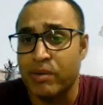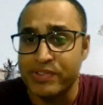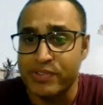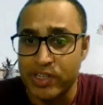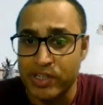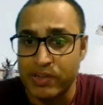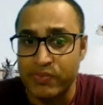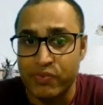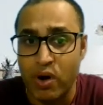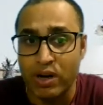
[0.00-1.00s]
and officer in
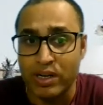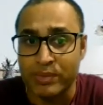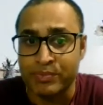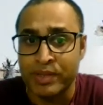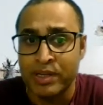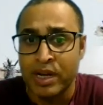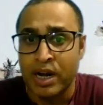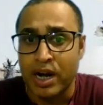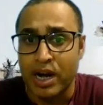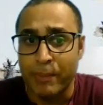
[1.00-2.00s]
default
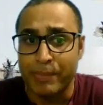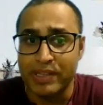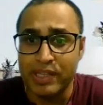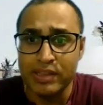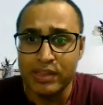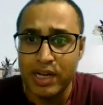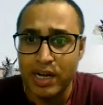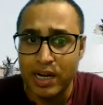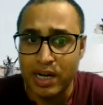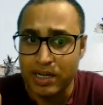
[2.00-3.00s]
within
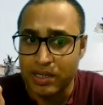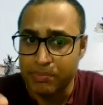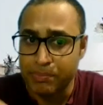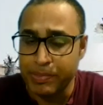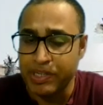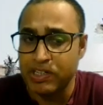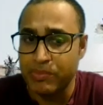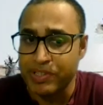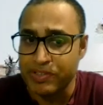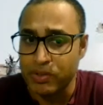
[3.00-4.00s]
the meaning
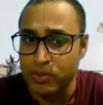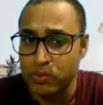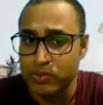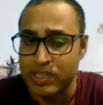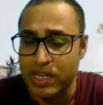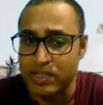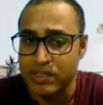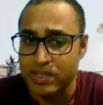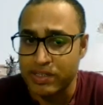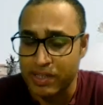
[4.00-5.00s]
of section 2
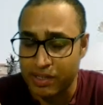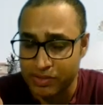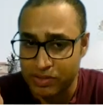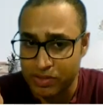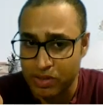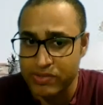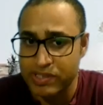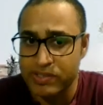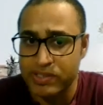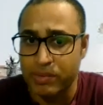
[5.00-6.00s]

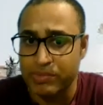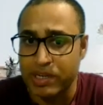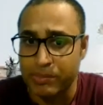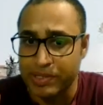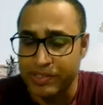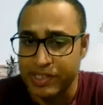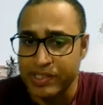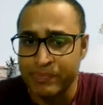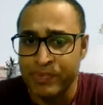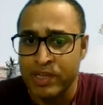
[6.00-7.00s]
clause 60 of the Companies
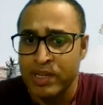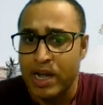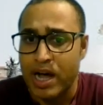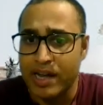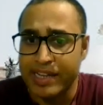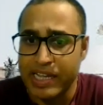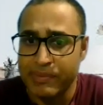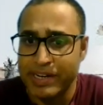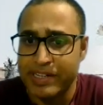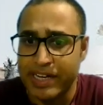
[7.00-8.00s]
Act are
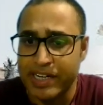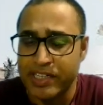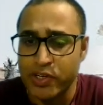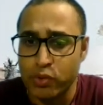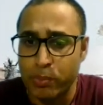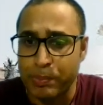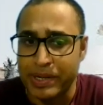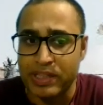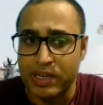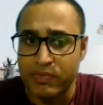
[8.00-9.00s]
hereby directed to
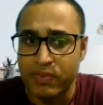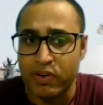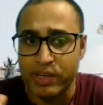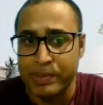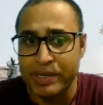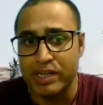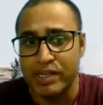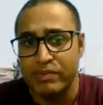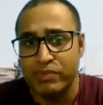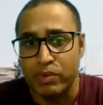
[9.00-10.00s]
pay the following
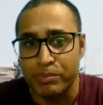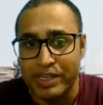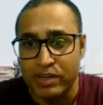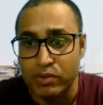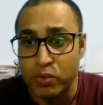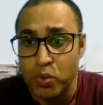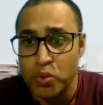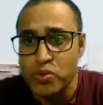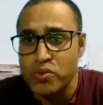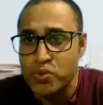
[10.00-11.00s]
penalty from their
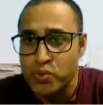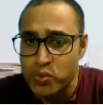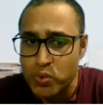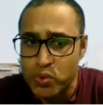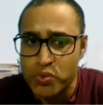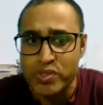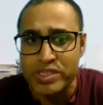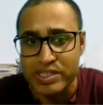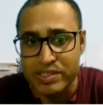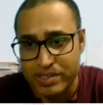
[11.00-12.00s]
own
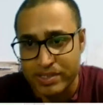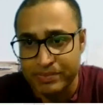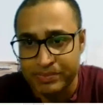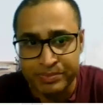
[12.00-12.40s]
sources.